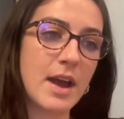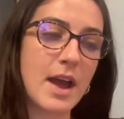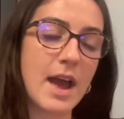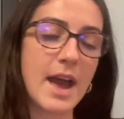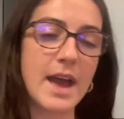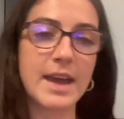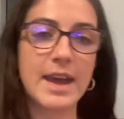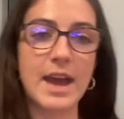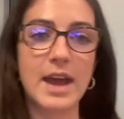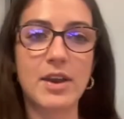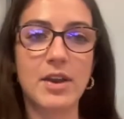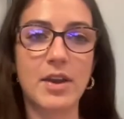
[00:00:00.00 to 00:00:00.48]

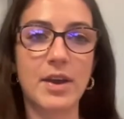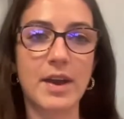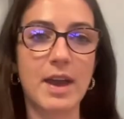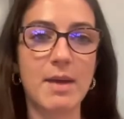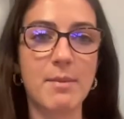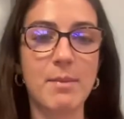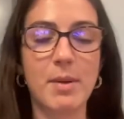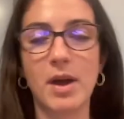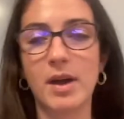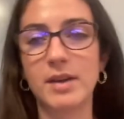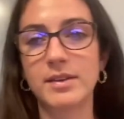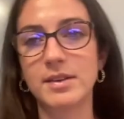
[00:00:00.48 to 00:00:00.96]
again, like
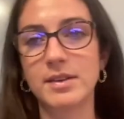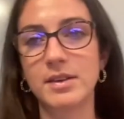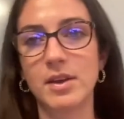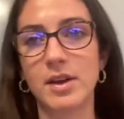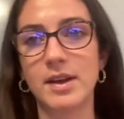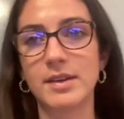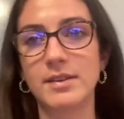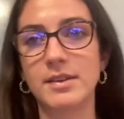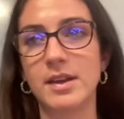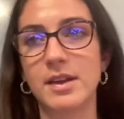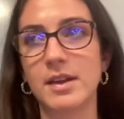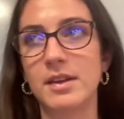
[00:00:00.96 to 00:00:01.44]
it
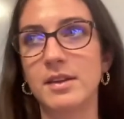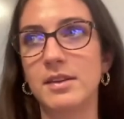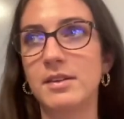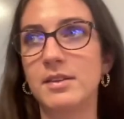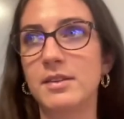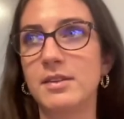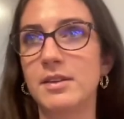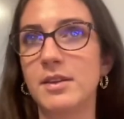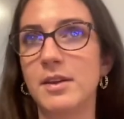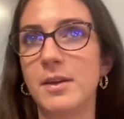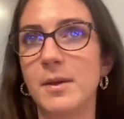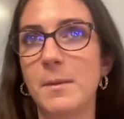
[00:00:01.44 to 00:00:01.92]

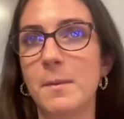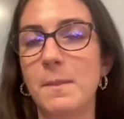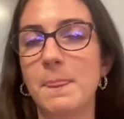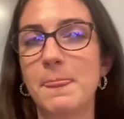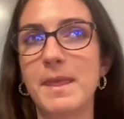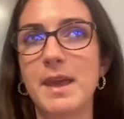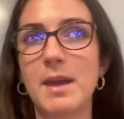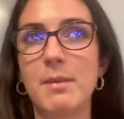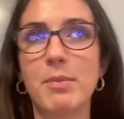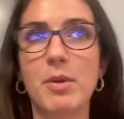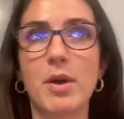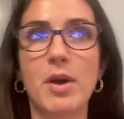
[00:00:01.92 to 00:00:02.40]
personalizes
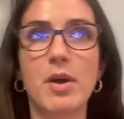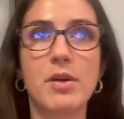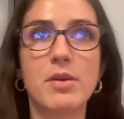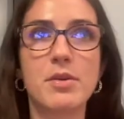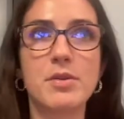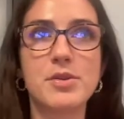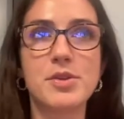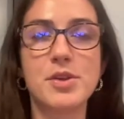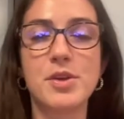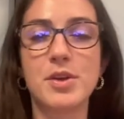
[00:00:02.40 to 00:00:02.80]
the approach.